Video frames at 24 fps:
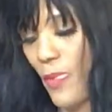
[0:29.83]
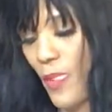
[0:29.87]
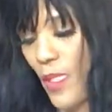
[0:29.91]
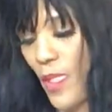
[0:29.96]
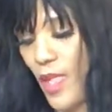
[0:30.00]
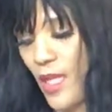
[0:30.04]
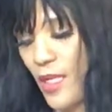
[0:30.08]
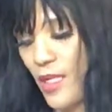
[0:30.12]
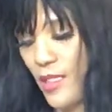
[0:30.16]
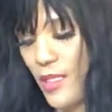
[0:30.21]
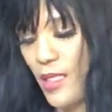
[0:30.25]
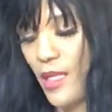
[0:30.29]

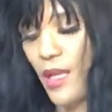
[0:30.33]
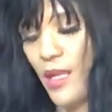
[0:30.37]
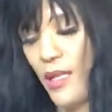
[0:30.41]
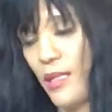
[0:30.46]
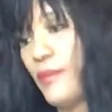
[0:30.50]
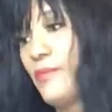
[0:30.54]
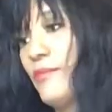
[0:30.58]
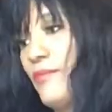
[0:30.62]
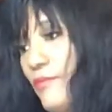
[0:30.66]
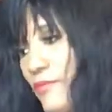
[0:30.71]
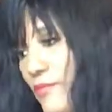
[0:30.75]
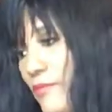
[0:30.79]
Oh. Yeah,
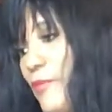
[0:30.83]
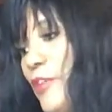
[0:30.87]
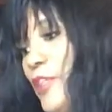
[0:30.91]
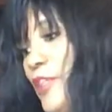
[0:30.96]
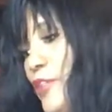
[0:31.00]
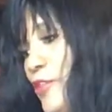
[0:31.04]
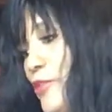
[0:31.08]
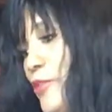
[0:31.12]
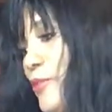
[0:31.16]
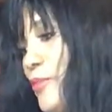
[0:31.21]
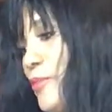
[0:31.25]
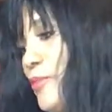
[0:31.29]
we
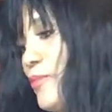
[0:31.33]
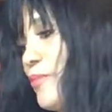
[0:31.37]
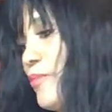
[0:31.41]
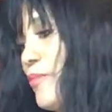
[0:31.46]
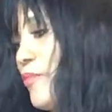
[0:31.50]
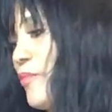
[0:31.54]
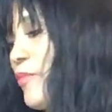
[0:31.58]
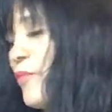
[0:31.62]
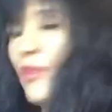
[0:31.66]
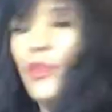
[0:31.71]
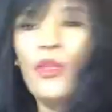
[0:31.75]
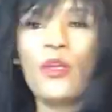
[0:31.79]
do.
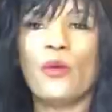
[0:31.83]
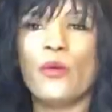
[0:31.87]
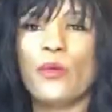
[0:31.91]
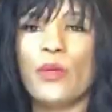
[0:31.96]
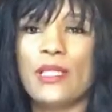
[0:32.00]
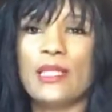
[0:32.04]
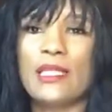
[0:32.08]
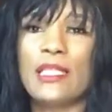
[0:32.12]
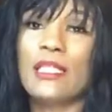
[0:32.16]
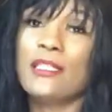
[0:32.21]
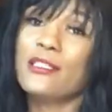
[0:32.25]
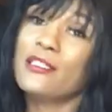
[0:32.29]
With
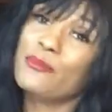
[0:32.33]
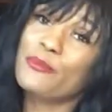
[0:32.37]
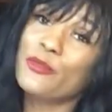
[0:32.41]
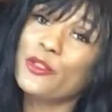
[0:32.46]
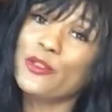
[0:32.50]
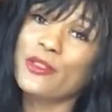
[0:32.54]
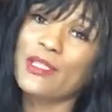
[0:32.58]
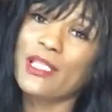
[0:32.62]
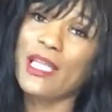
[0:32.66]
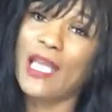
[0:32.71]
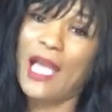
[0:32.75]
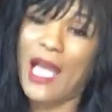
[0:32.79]
this
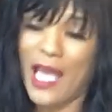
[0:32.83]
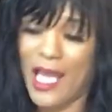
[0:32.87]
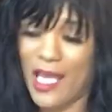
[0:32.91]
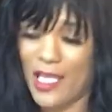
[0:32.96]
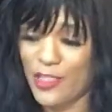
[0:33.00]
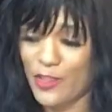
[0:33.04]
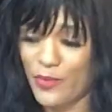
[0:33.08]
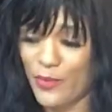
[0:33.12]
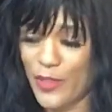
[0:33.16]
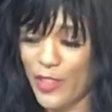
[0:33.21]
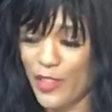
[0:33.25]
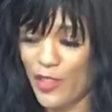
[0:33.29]
smoothie, guys,
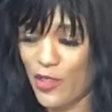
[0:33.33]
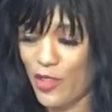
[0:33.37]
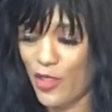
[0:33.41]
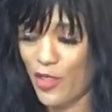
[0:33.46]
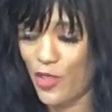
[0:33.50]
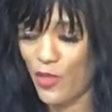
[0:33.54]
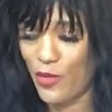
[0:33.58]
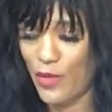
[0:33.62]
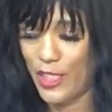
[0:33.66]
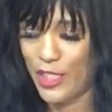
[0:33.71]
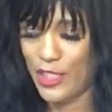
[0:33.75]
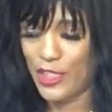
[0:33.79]
we are
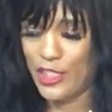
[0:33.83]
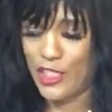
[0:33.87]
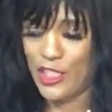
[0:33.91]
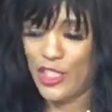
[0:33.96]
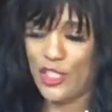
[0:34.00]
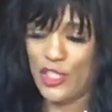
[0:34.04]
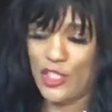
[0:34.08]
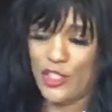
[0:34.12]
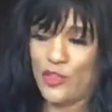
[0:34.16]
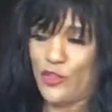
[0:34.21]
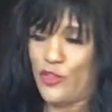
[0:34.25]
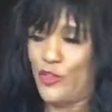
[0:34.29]
going to
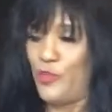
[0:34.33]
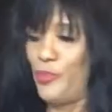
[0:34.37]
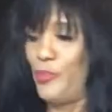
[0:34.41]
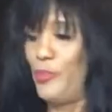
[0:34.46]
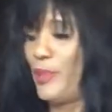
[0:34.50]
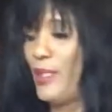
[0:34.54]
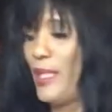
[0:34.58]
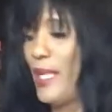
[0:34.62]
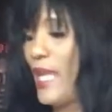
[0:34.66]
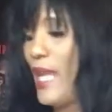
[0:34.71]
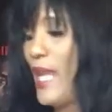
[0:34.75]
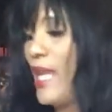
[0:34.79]
use
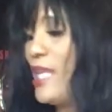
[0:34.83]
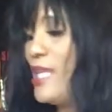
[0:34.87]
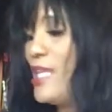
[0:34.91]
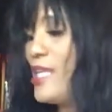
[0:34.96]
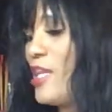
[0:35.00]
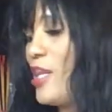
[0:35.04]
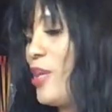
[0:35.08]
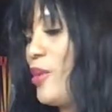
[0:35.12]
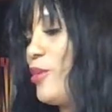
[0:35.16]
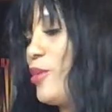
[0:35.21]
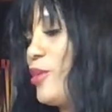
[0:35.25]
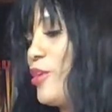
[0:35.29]
plain
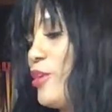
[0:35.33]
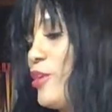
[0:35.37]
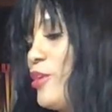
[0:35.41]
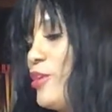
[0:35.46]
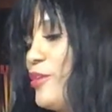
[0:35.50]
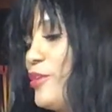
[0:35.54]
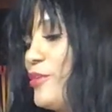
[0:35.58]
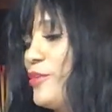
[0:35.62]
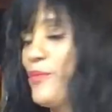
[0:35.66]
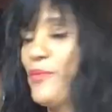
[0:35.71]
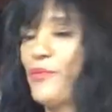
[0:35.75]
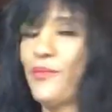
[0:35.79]

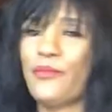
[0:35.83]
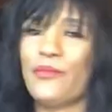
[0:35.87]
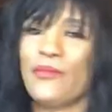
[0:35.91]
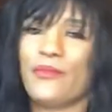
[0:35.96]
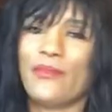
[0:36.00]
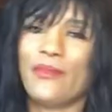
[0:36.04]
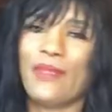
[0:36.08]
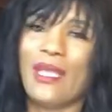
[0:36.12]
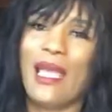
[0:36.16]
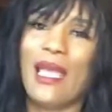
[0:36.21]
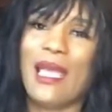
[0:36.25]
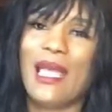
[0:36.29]
yogurt.
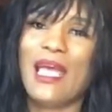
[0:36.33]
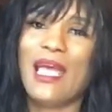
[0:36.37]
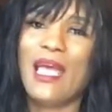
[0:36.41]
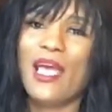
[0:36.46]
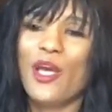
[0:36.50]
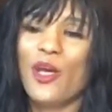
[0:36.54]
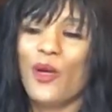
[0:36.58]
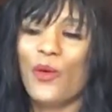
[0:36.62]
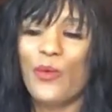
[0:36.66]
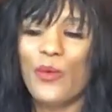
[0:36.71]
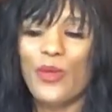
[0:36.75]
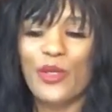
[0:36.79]

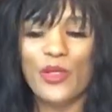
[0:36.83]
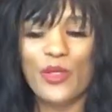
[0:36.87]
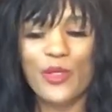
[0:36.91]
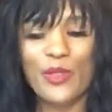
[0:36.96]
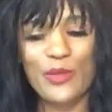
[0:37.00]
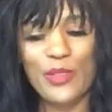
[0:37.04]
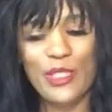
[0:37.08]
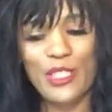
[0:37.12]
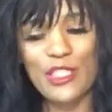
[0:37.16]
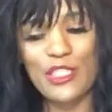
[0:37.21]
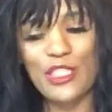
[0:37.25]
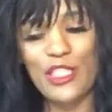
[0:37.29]
We are
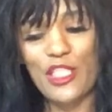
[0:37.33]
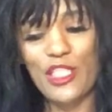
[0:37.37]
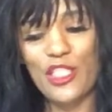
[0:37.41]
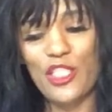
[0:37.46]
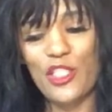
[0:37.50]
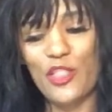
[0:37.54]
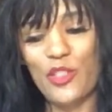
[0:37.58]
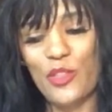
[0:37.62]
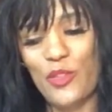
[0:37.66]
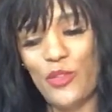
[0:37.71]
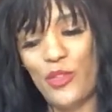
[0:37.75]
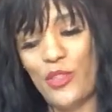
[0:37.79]
going to
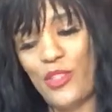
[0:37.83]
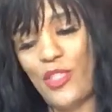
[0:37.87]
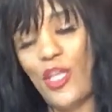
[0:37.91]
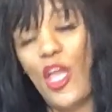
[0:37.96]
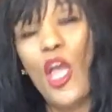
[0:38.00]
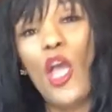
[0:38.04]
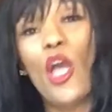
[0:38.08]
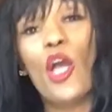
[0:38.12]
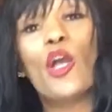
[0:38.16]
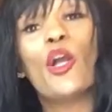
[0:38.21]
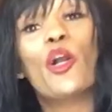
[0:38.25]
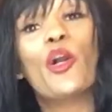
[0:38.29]
use
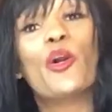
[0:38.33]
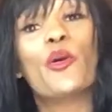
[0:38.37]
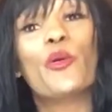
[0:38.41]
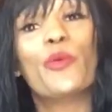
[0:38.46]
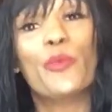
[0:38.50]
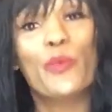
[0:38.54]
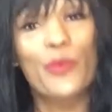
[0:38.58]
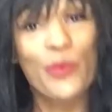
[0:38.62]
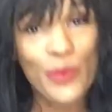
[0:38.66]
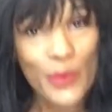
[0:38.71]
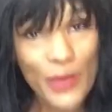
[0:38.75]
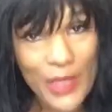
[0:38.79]

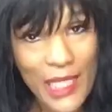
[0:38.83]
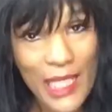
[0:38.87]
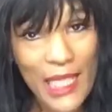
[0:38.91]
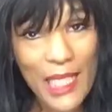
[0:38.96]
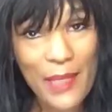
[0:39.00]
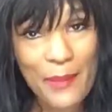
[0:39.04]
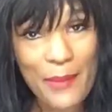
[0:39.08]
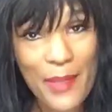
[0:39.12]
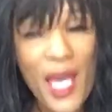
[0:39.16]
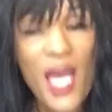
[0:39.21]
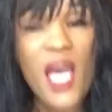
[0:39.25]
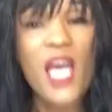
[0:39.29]

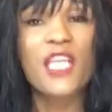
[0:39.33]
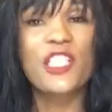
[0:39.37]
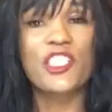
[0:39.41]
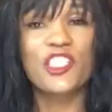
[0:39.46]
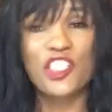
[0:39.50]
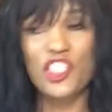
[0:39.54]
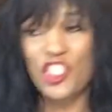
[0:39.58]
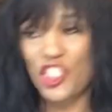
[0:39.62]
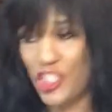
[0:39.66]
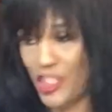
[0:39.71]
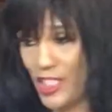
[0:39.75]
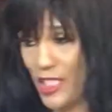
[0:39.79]
cream
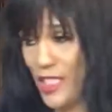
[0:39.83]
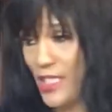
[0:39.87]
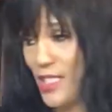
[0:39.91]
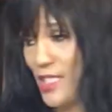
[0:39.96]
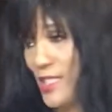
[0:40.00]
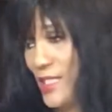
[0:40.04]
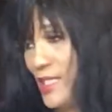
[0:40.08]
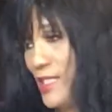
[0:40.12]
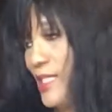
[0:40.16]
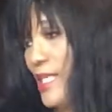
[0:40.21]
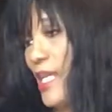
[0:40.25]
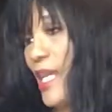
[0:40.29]

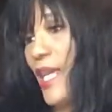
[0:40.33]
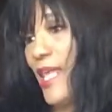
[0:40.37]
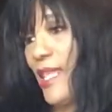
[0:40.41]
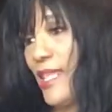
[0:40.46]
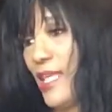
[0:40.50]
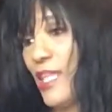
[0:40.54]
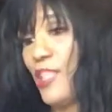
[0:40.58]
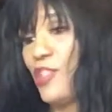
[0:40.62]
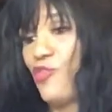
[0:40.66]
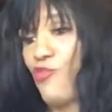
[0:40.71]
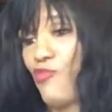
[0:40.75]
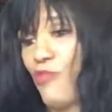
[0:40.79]
cheese. Yeah,
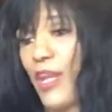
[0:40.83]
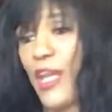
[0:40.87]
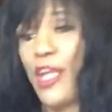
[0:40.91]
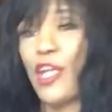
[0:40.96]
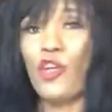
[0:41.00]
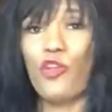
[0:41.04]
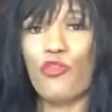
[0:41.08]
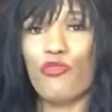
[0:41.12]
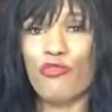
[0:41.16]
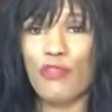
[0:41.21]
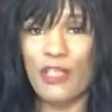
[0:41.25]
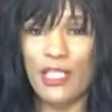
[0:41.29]
that's right,
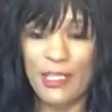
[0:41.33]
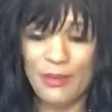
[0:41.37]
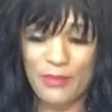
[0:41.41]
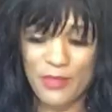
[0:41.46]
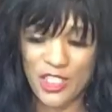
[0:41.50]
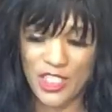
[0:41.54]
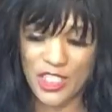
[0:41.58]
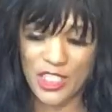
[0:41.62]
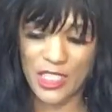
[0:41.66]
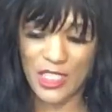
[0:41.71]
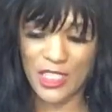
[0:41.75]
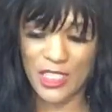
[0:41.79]
cream
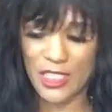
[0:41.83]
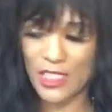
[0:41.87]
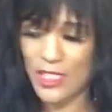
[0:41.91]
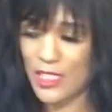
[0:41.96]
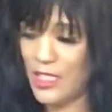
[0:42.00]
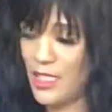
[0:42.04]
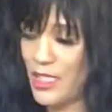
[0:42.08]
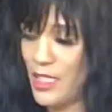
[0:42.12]
cheese.